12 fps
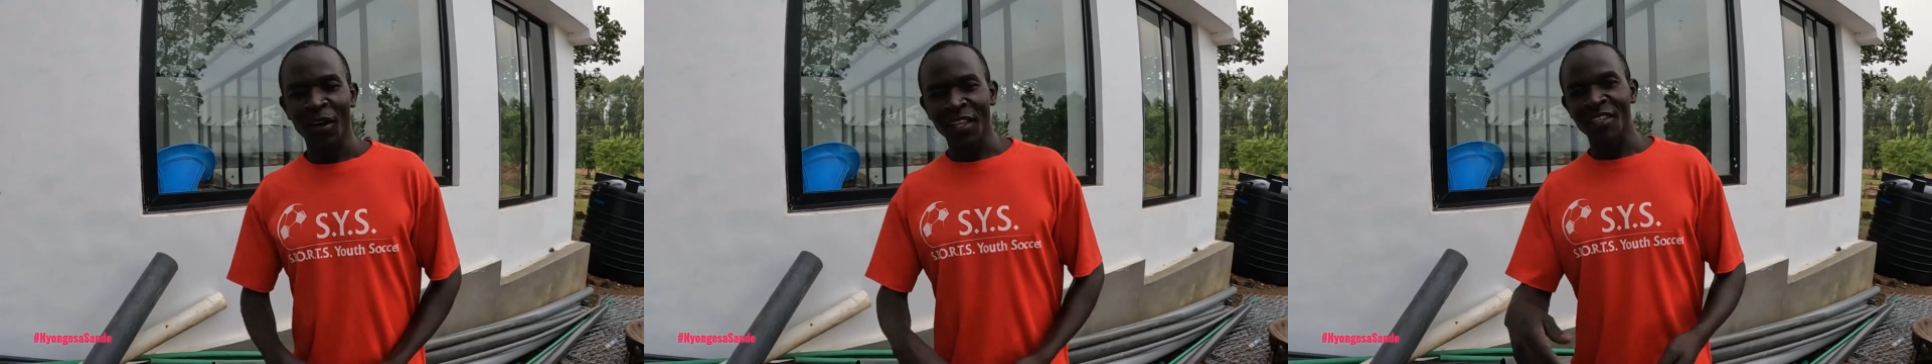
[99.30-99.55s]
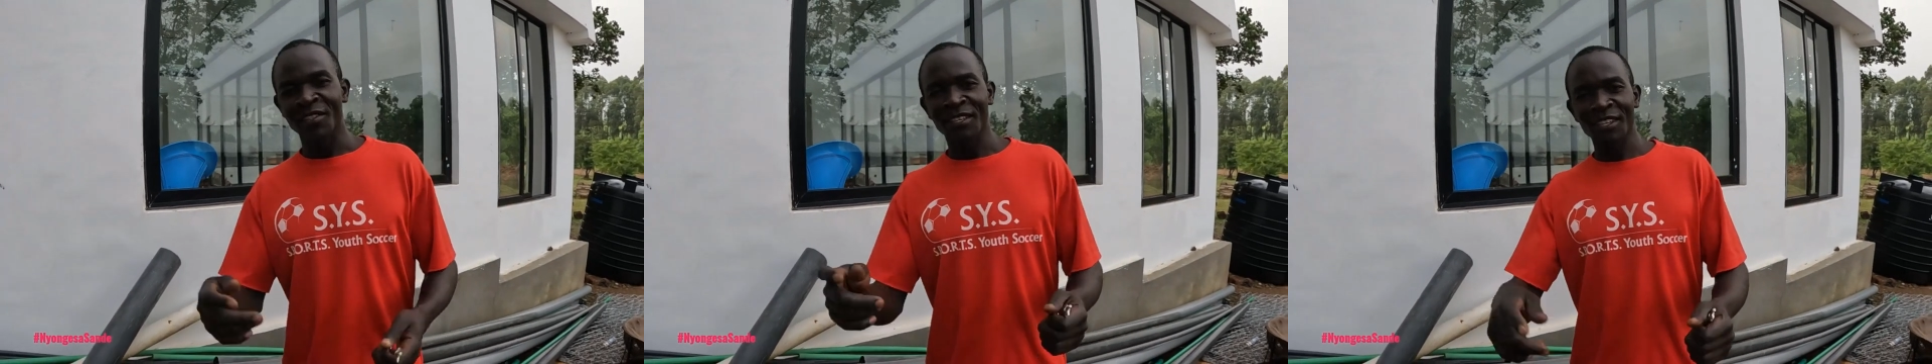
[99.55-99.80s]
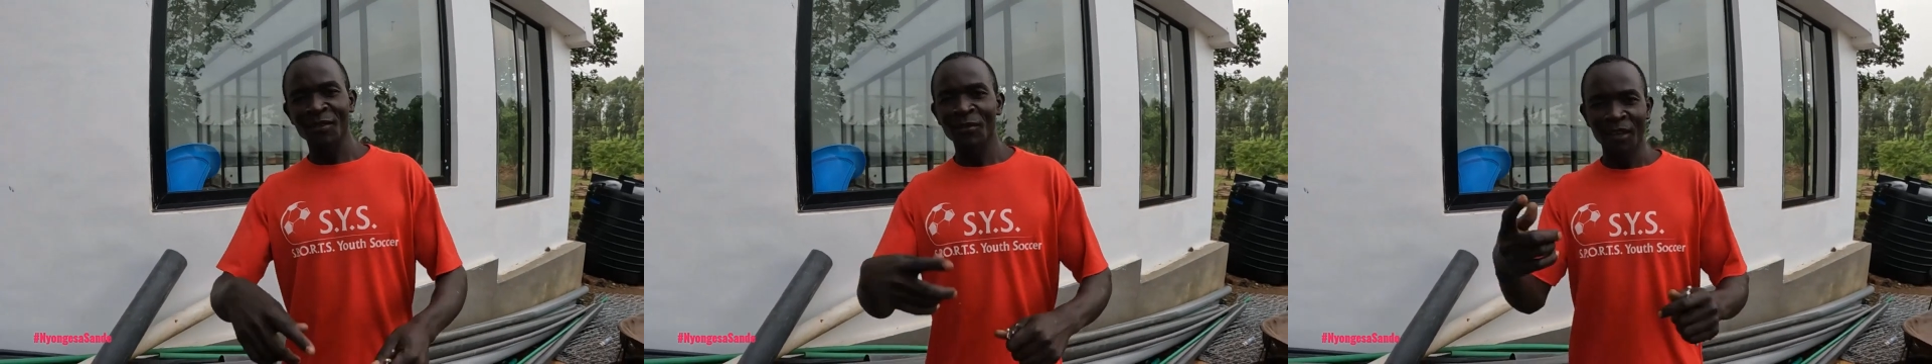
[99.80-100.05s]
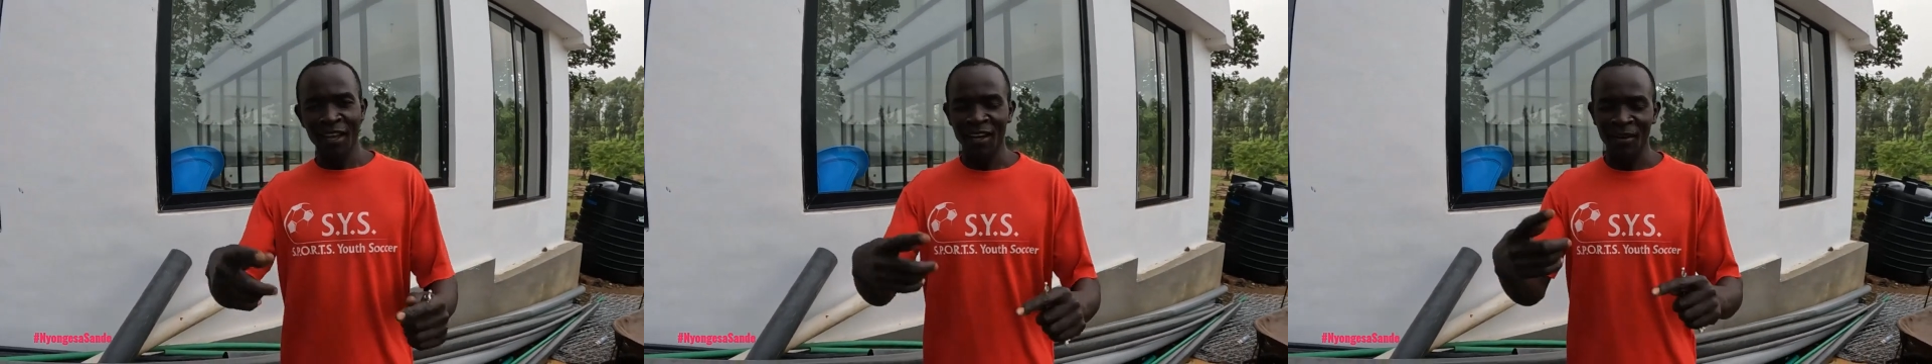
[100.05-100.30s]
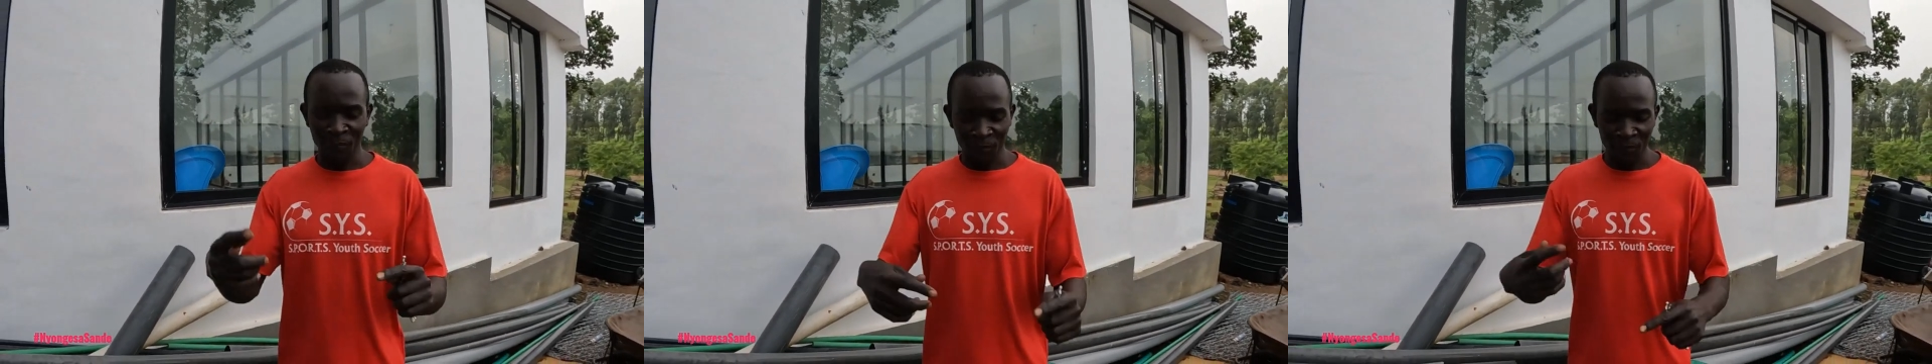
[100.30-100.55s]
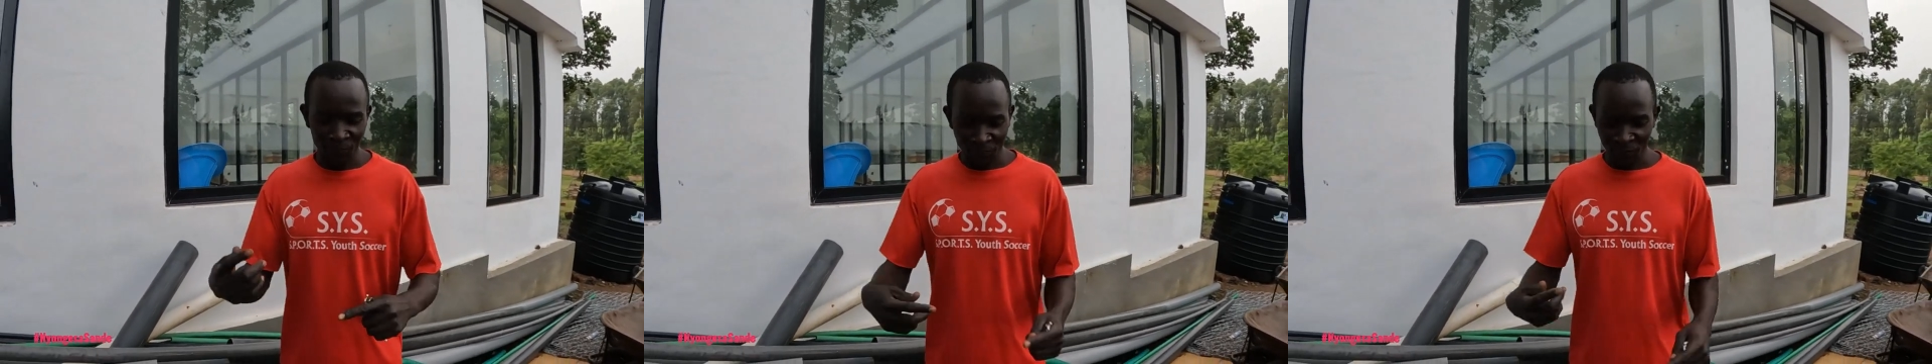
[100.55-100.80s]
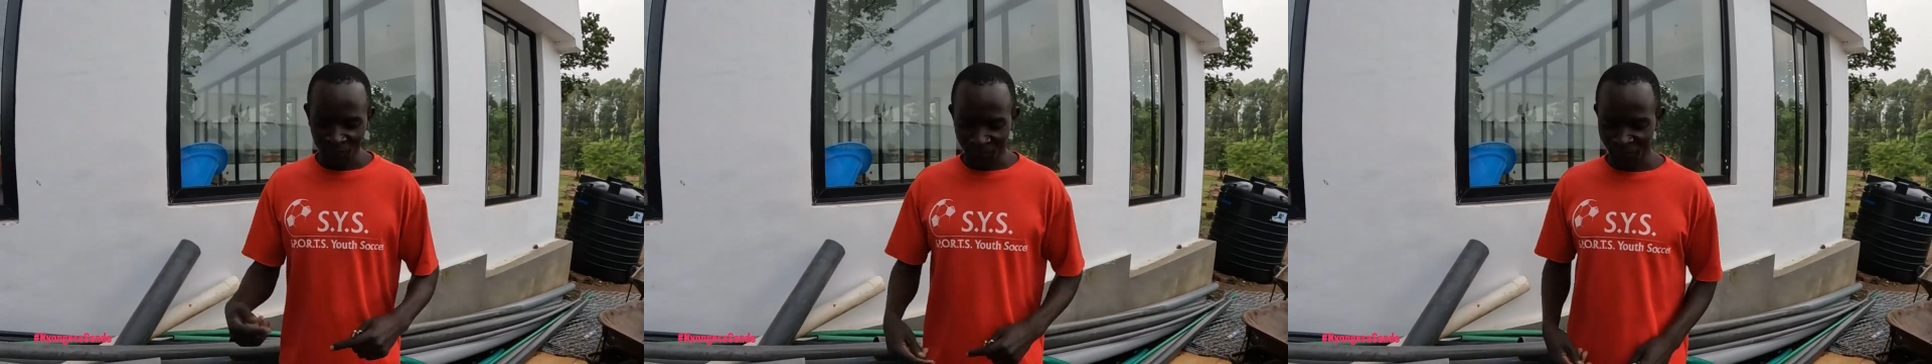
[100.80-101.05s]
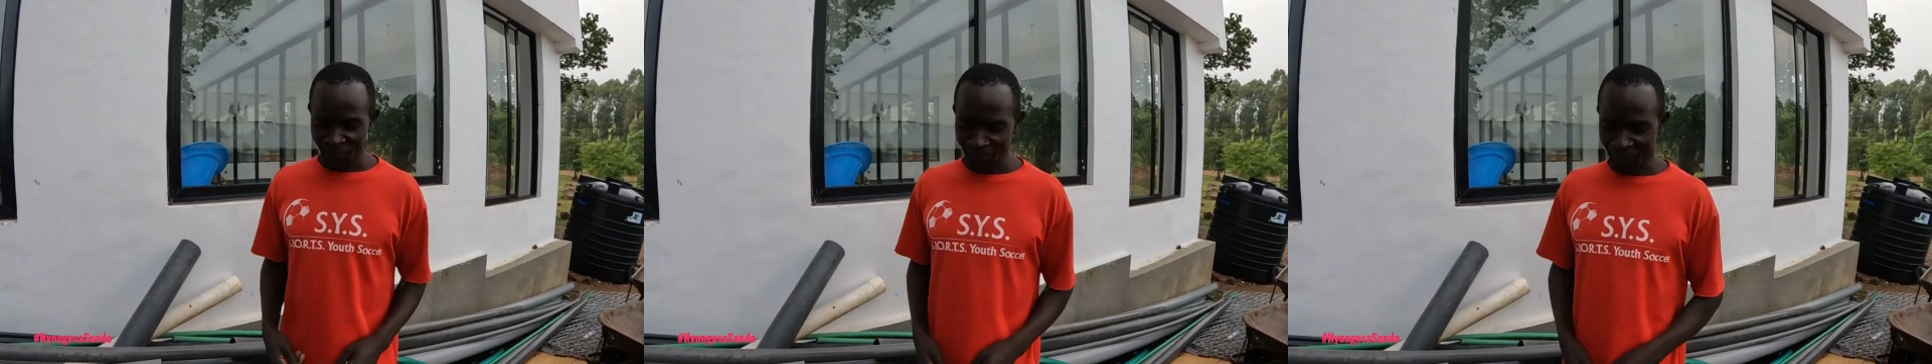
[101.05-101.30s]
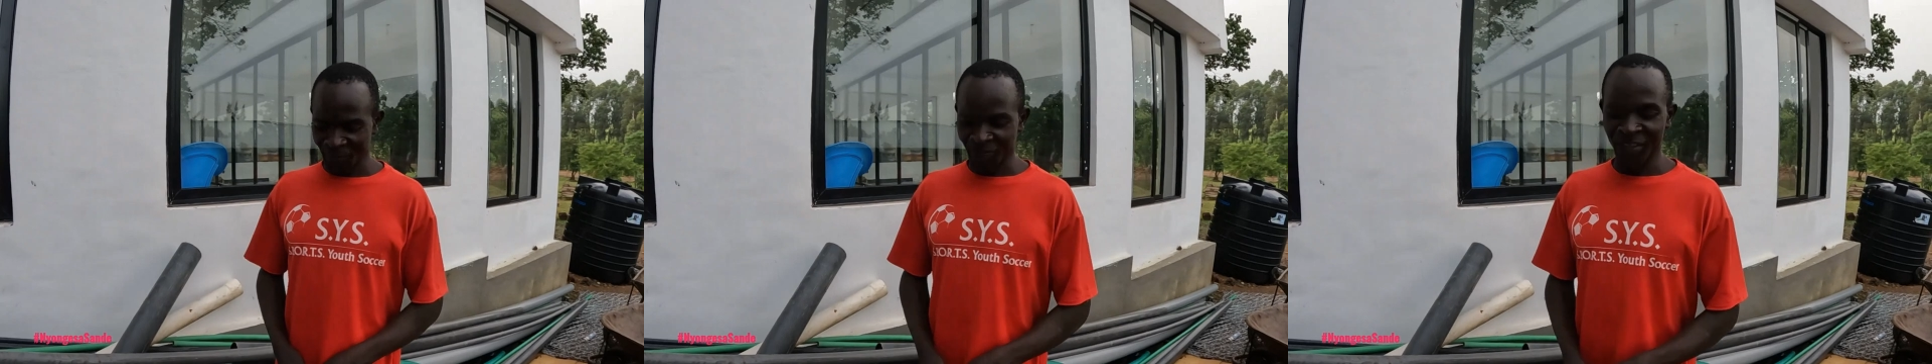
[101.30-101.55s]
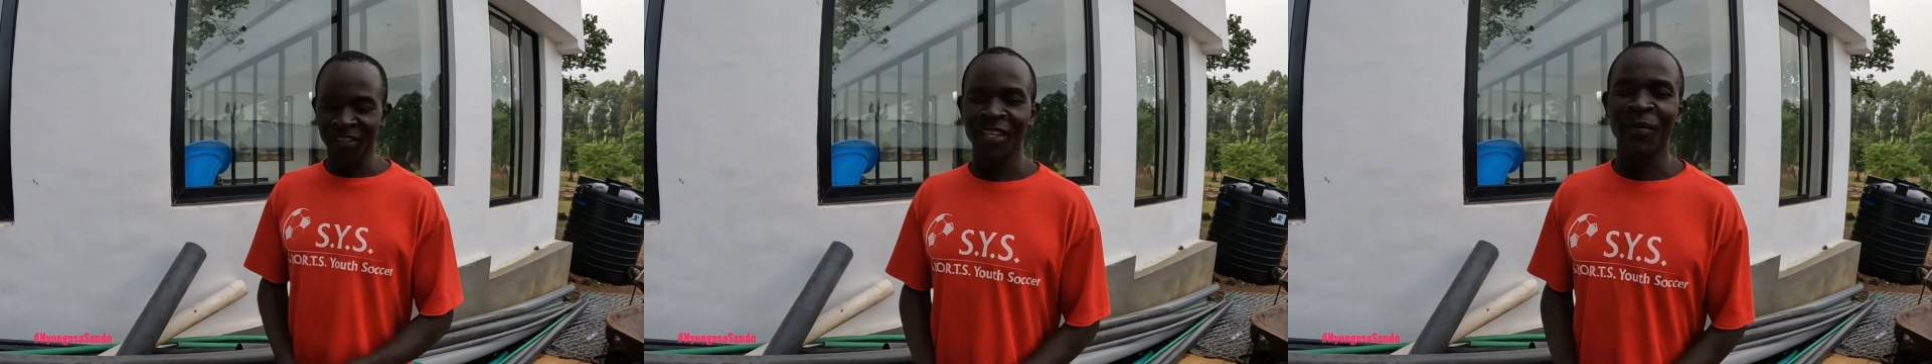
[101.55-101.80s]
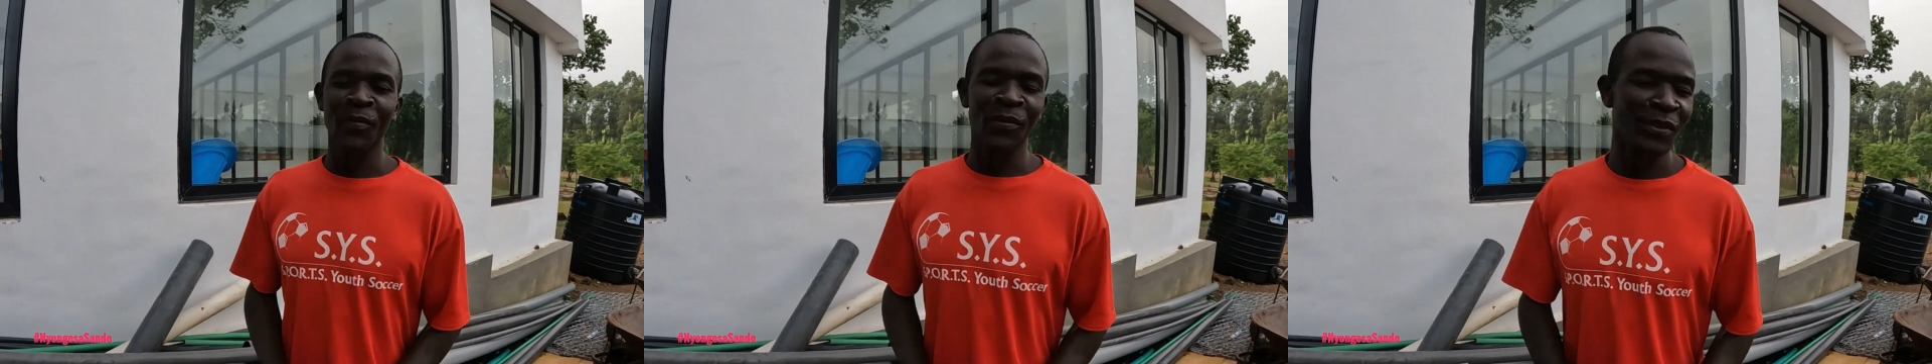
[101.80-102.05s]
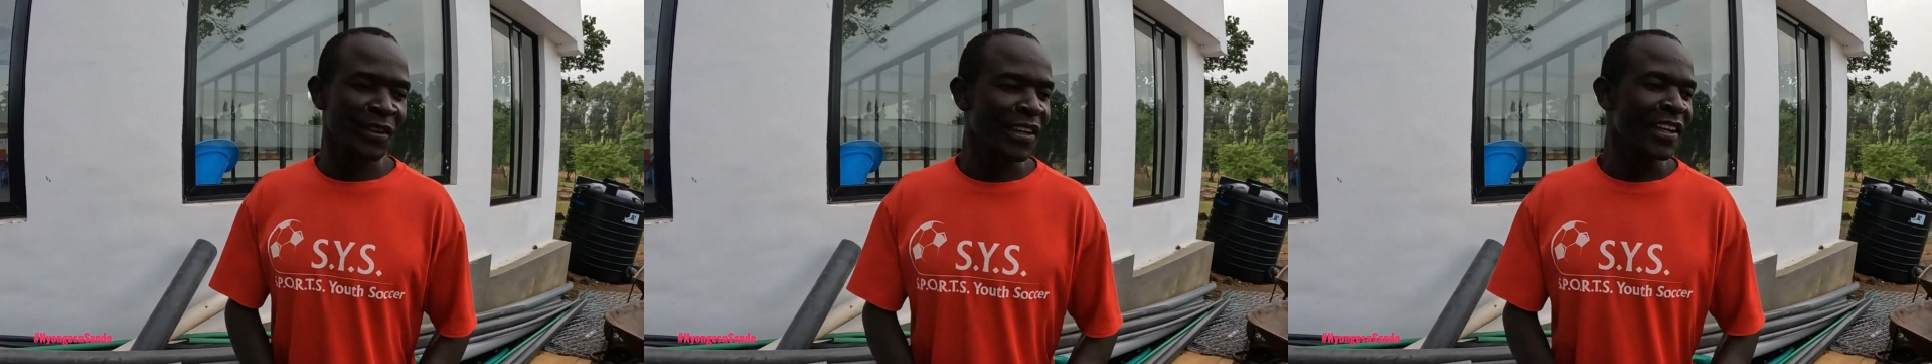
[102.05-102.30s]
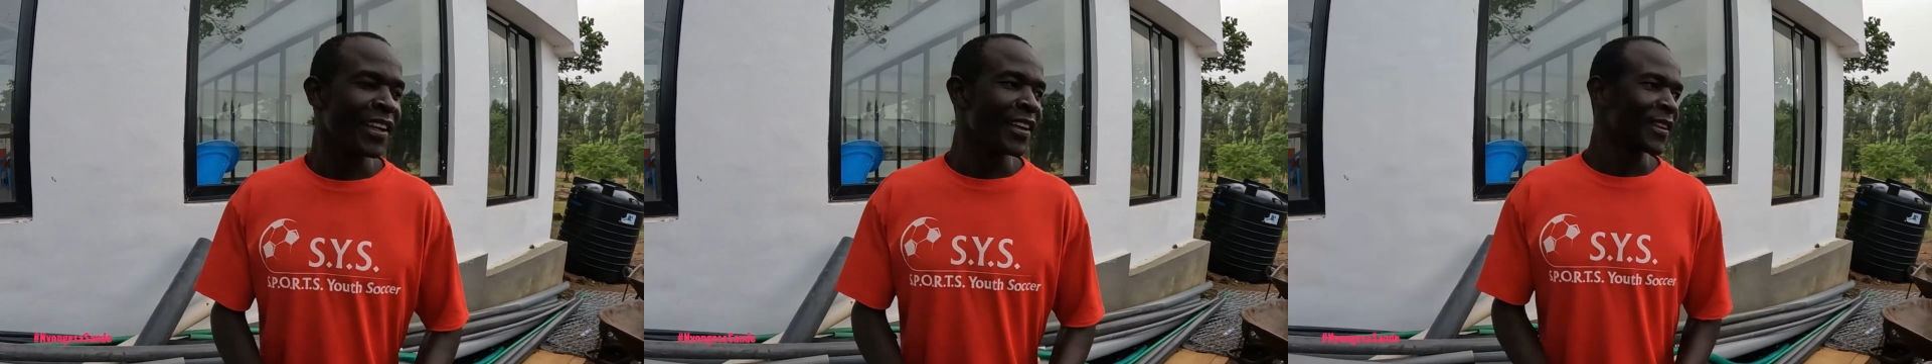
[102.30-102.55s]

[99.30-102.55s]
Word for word: And still we are. Um, we keep on moving.